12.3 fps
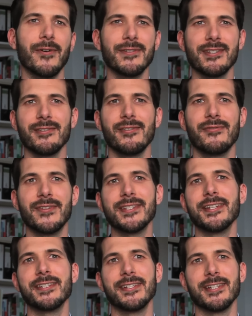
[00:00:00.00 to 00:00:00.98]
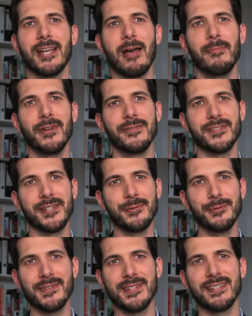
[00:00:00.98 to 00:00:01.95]
also visited a couple of
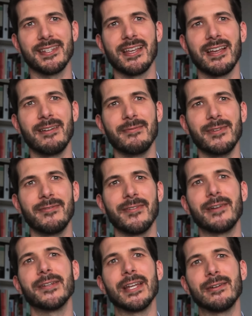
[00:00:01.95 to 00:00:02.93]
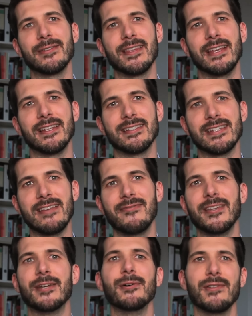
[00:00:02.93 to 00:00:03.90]
schools. We found out that
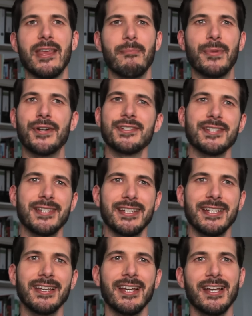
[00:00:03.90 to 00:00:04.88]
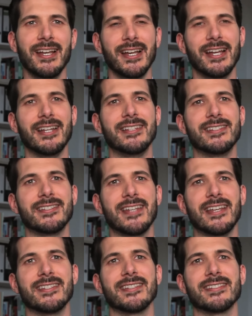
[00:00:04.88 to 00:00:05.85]
if you go there personally, it
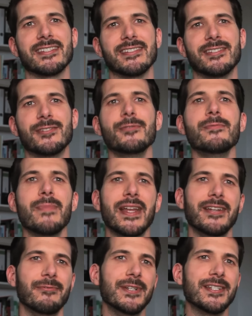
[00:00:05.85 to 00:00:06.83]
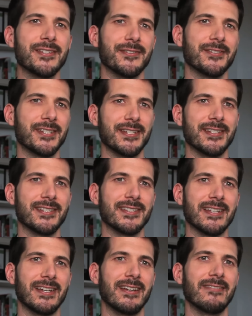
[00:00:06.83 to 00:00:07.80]
takes too many
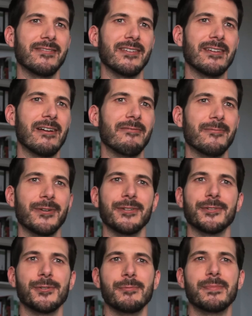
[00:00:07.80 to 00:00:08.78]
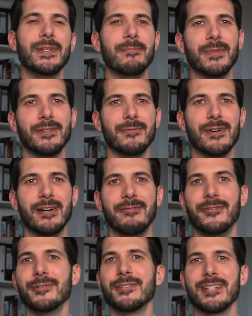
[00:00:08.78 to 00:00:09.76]
resources. If you have one or two people who are
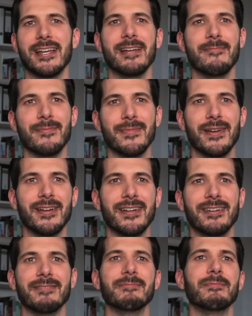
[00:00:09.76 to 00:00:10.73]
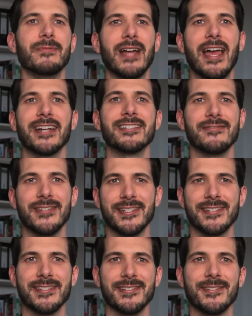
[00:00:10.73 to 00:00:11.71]
full-time
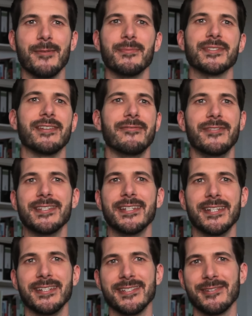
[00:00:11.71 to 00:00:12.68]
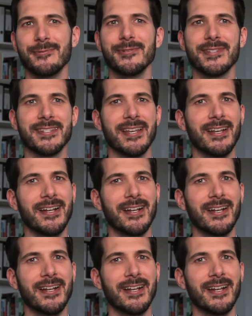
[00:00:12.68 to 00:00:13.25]
activists in terms of visiting schools,